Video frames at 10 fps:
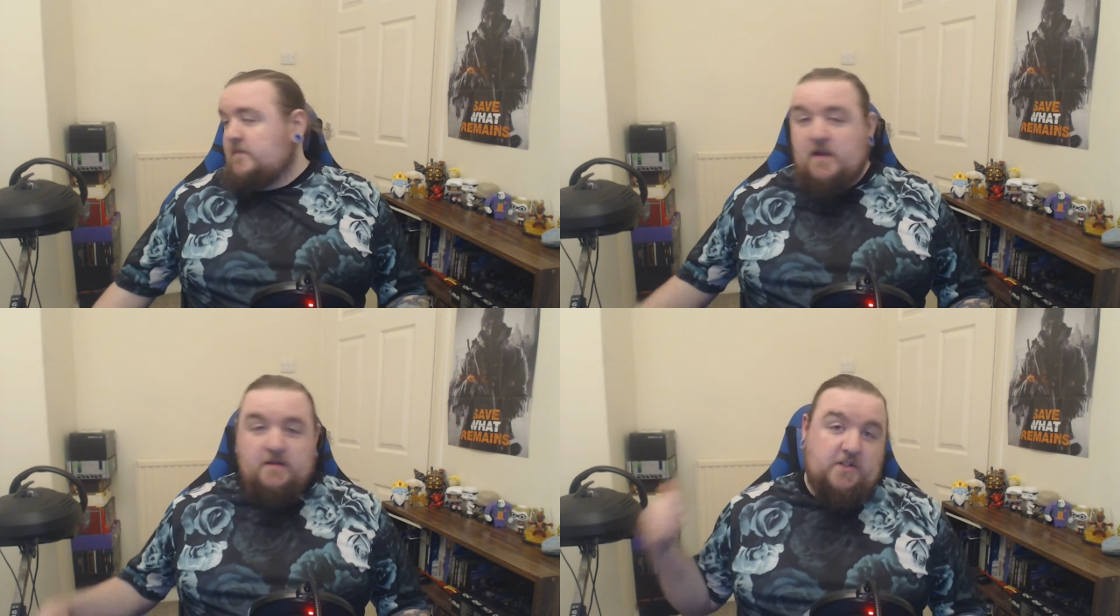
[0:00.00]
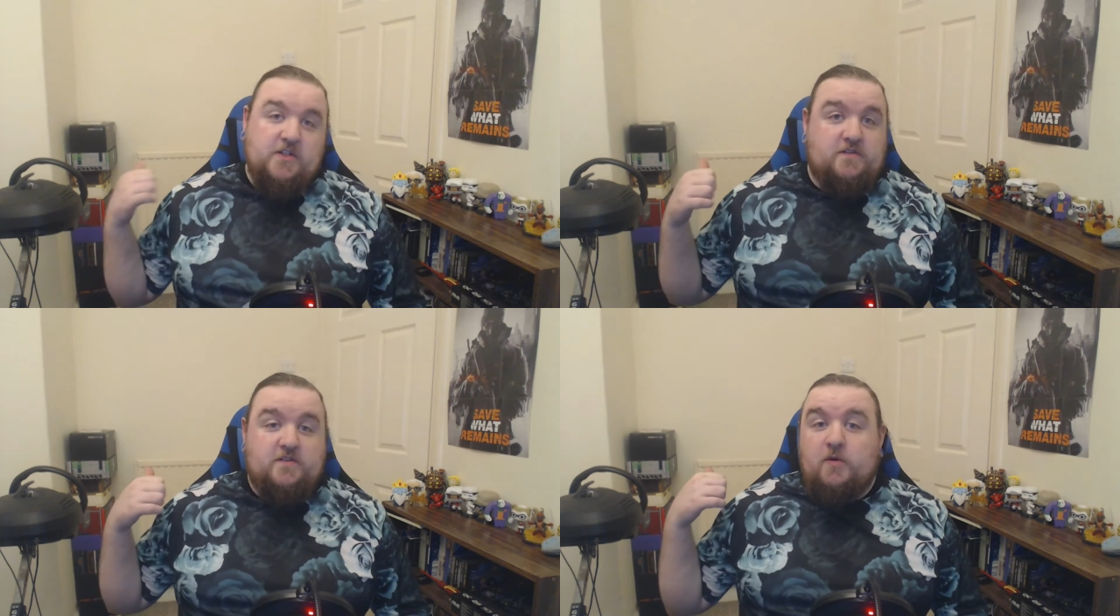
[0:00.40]

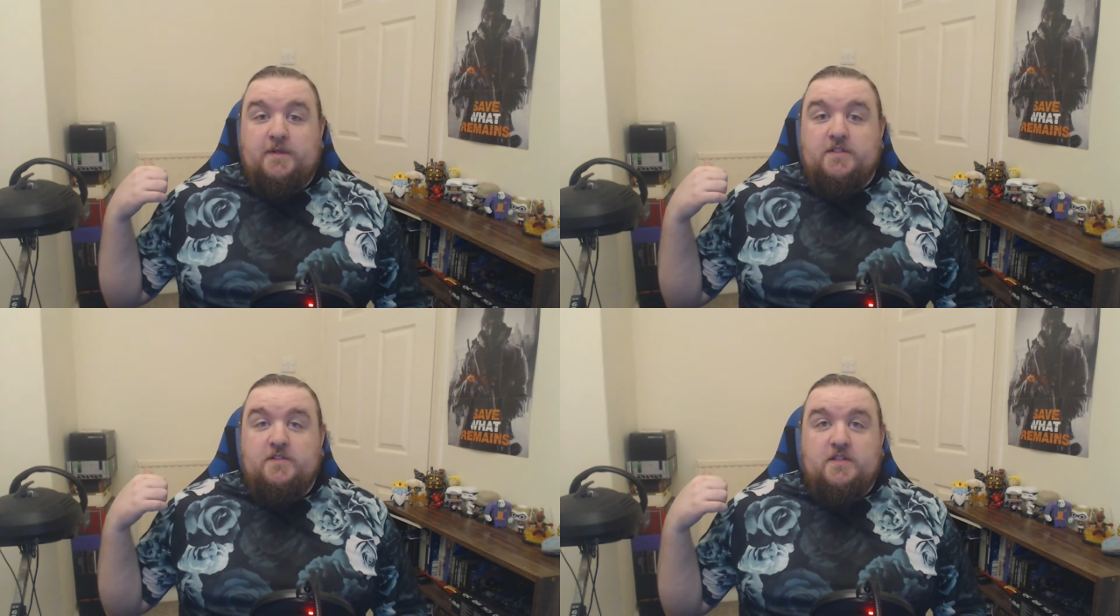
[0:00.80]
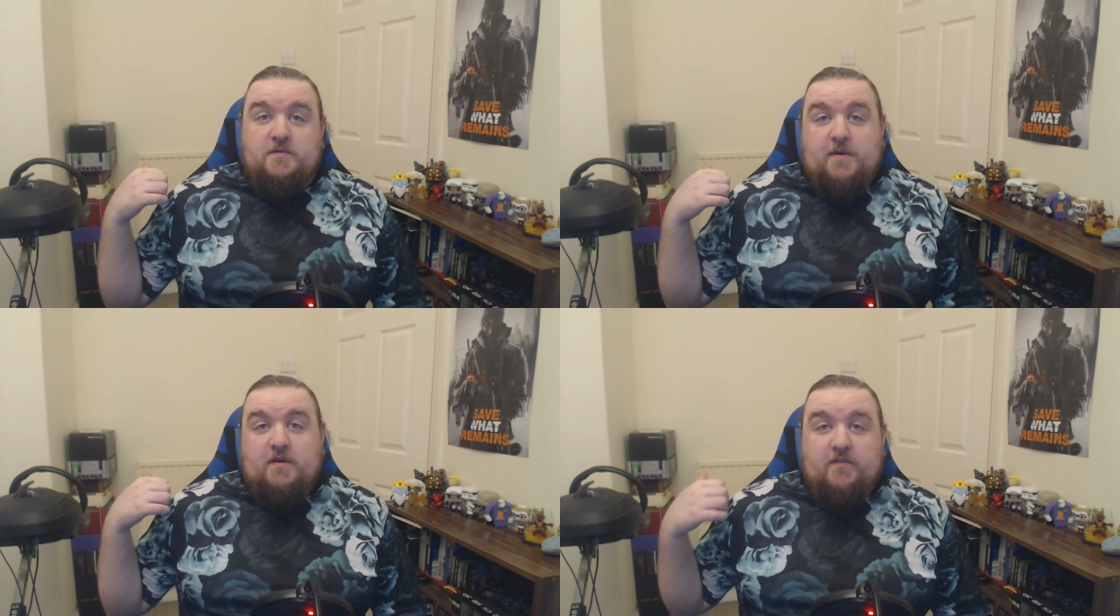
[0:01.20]
You'd saw me just
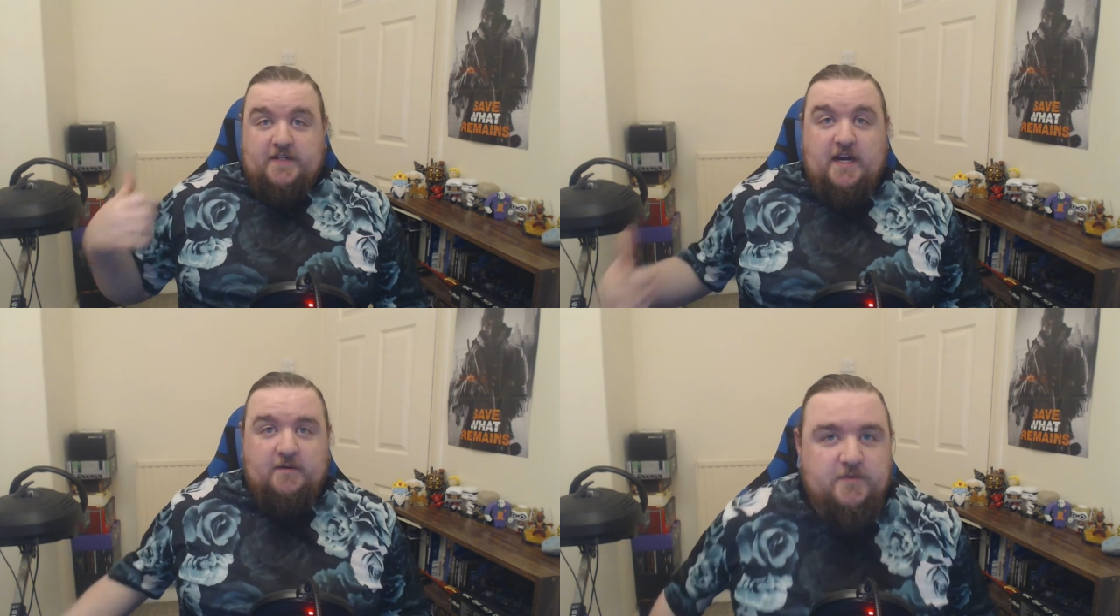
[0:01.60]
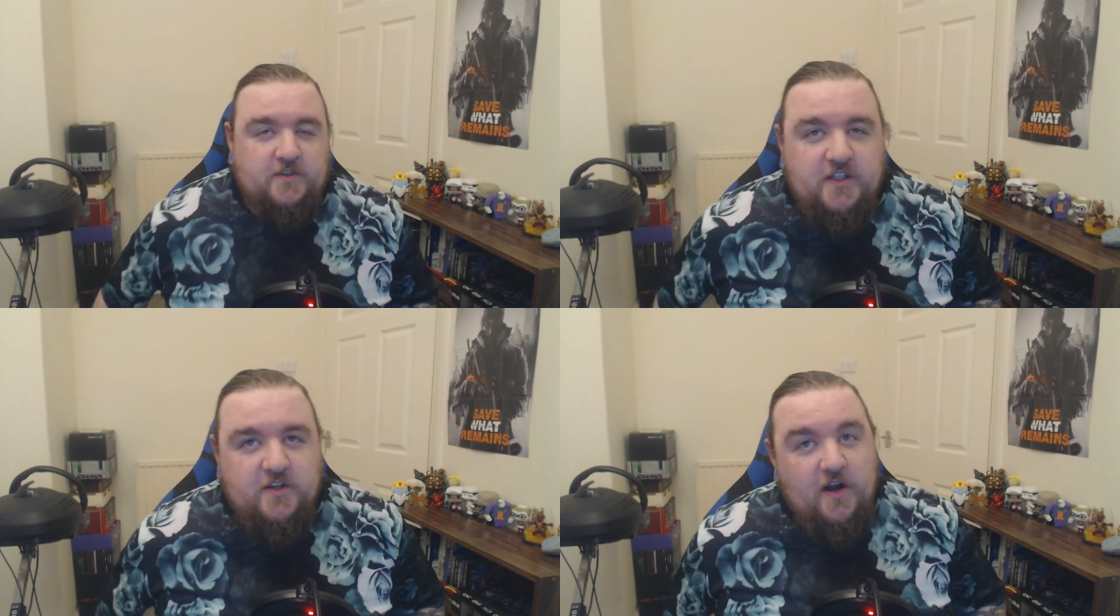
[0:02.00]
disappear off cam, so
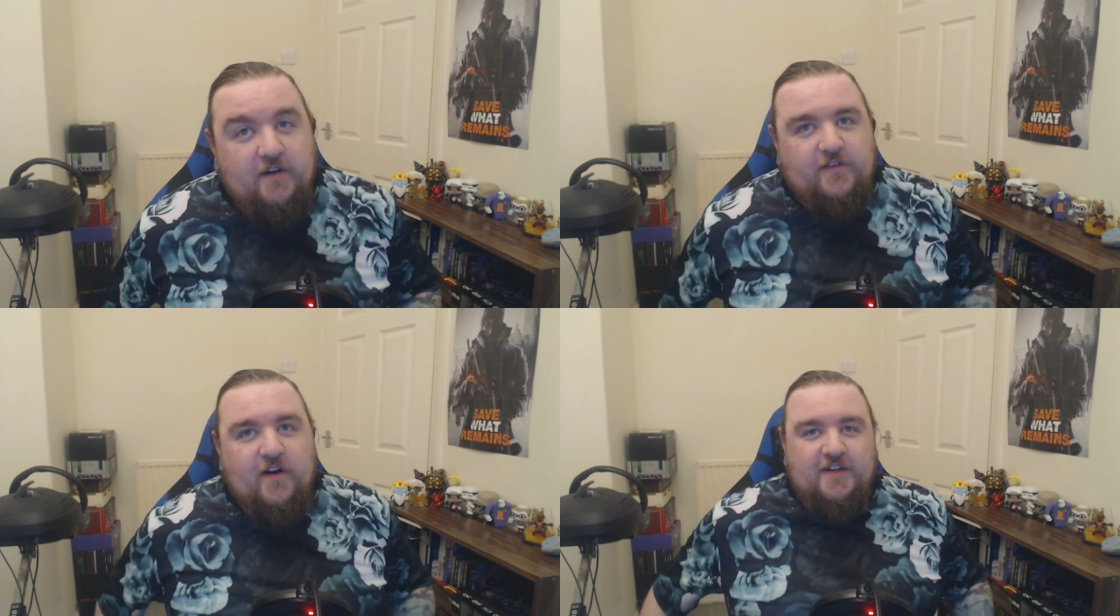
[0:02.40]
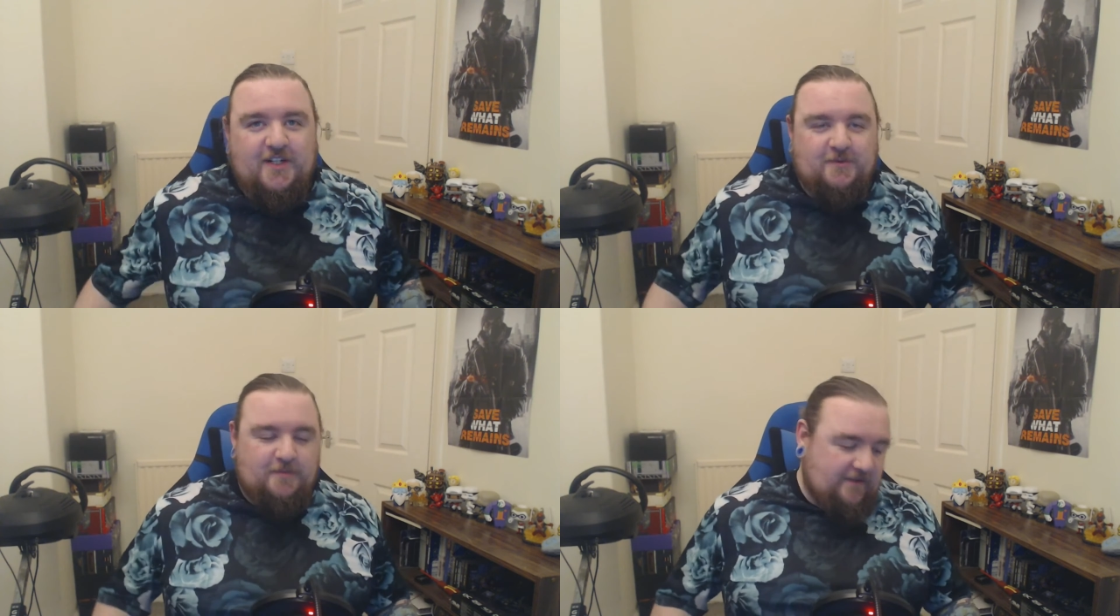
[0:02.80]
you know how far it
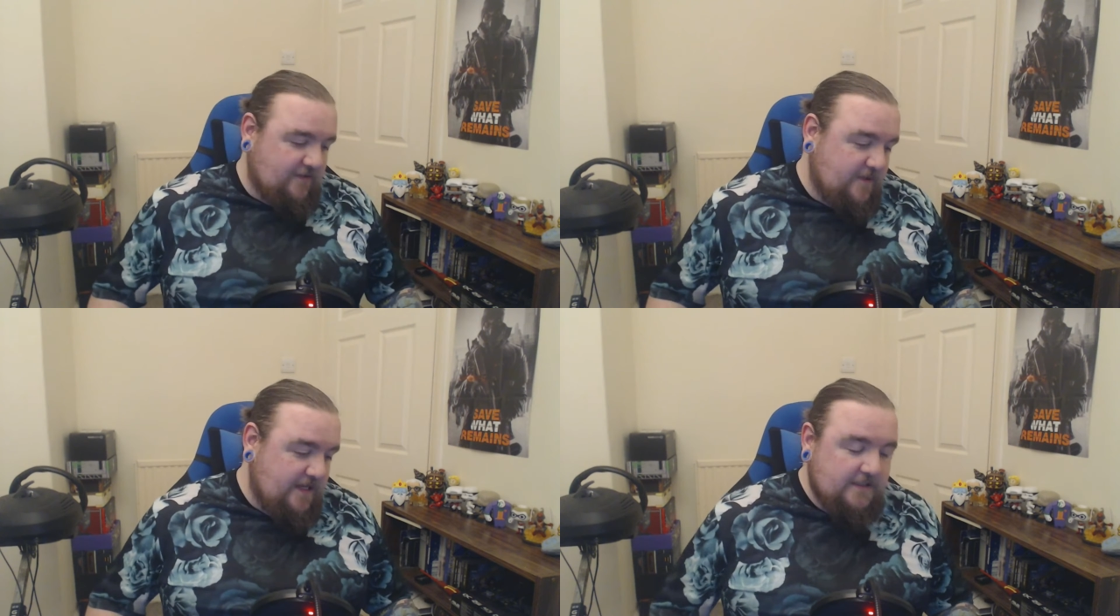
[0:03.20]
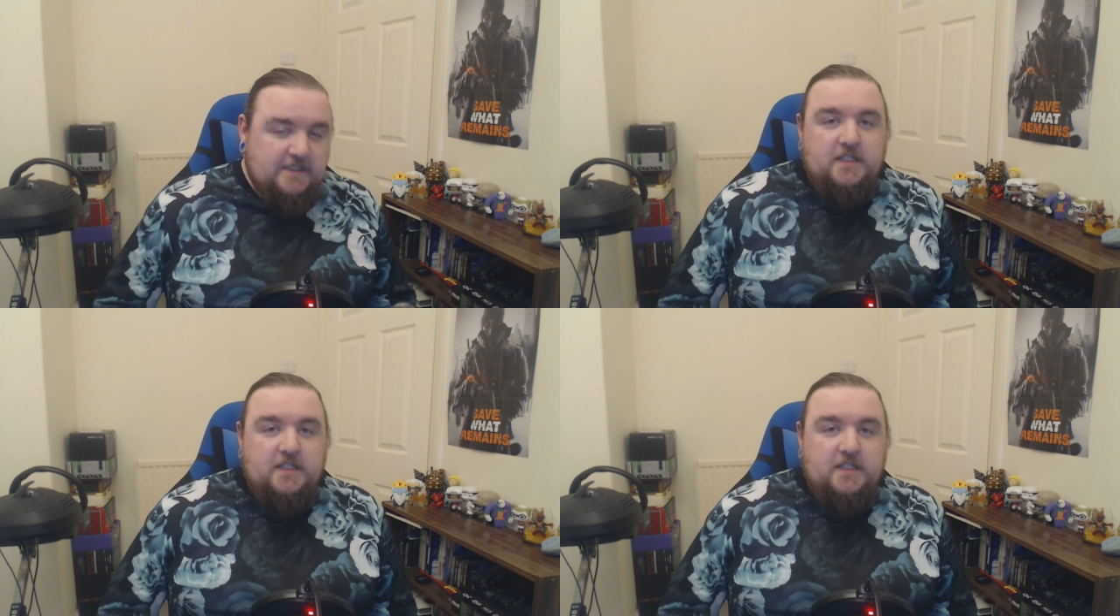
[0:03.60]
goes back from that.